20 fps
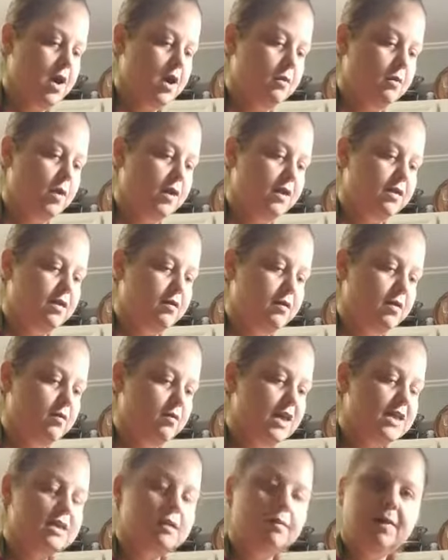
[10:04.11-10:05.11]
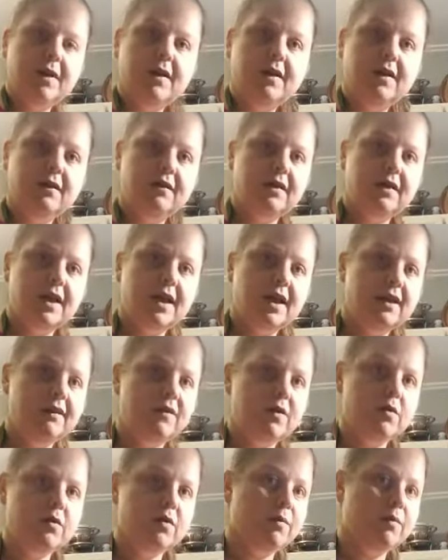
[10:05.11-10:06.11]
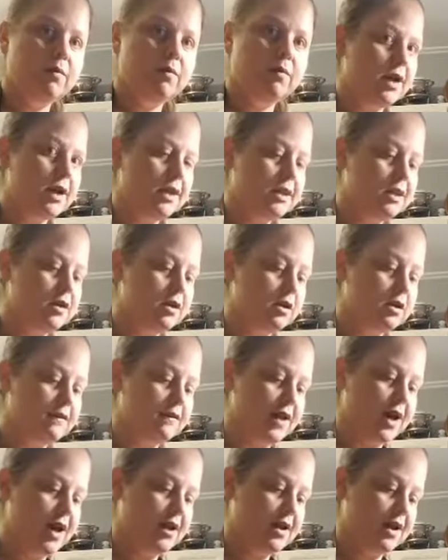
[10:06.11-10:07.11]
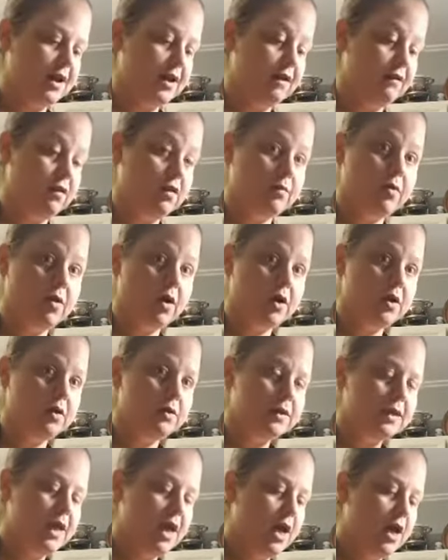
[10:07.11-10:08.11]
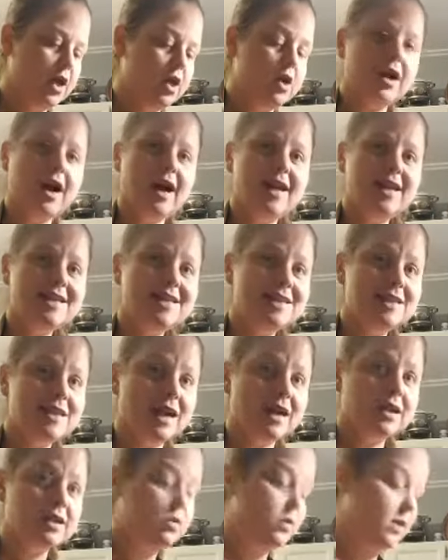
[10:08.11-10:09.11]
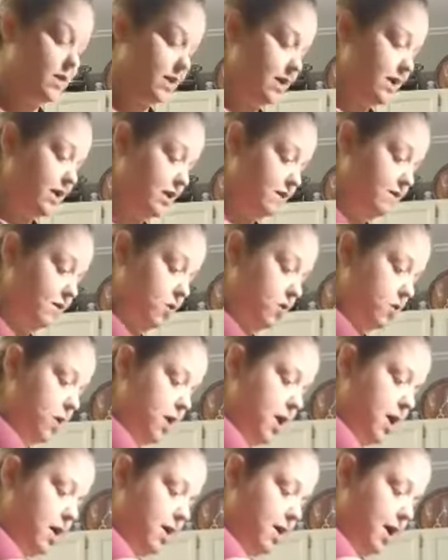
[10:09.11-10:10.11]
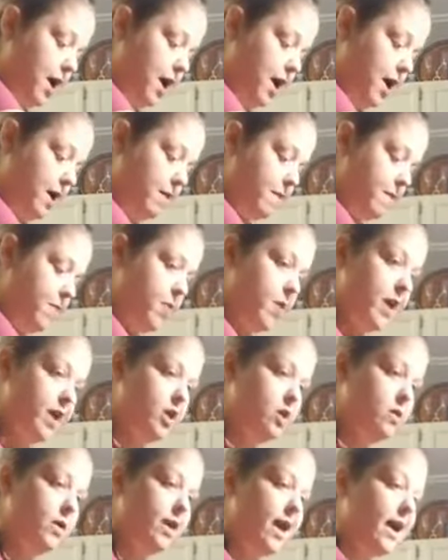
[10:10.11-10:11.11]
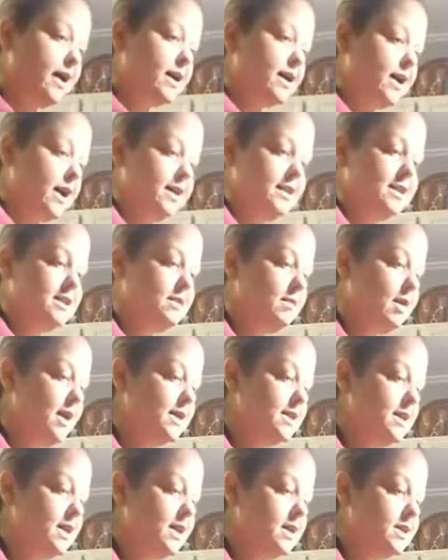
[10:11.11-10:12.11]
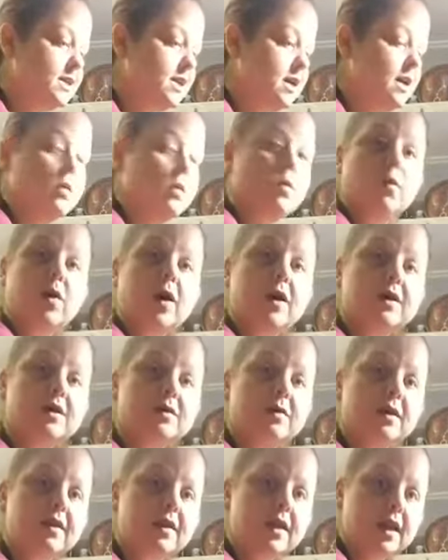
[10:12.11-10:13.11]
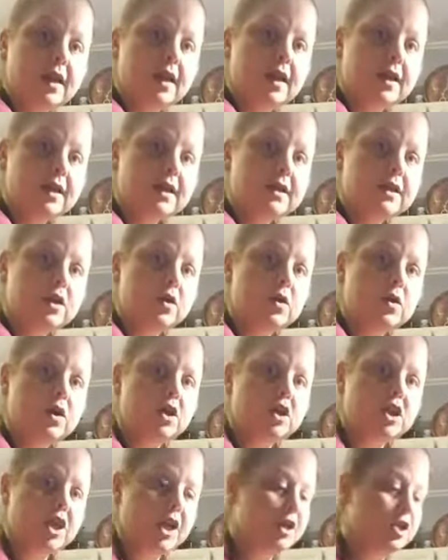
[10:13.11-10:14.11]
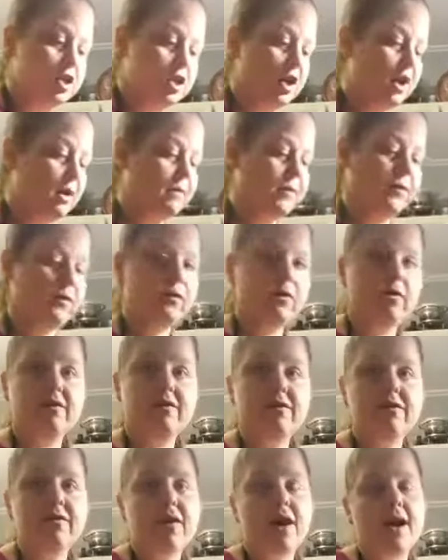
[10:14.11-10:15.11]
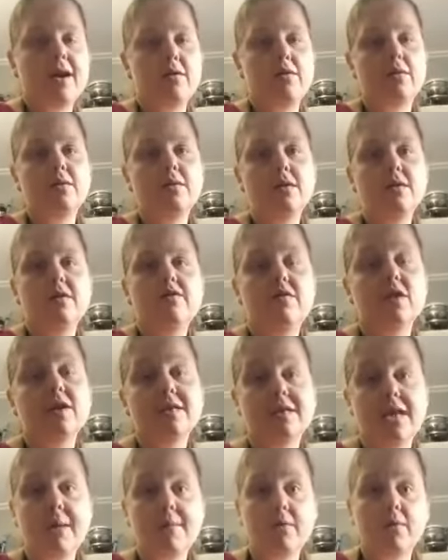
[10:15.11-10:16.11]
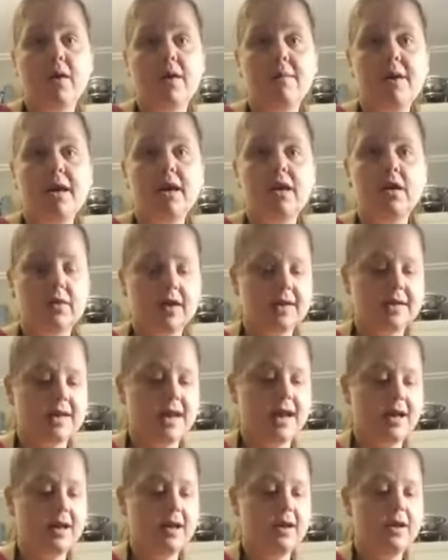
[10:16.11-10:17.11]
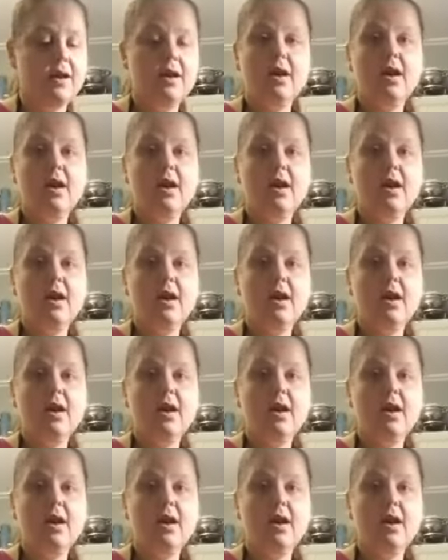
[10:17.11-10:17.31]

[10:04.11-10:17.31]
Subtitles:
with the recipes and they give you the products and all of that and they give you the produce, you're kind of stuck to what they give you, and you can't customize it. Whereas with these, you could change it up. So if I don't, for example, I'm making Greek salad,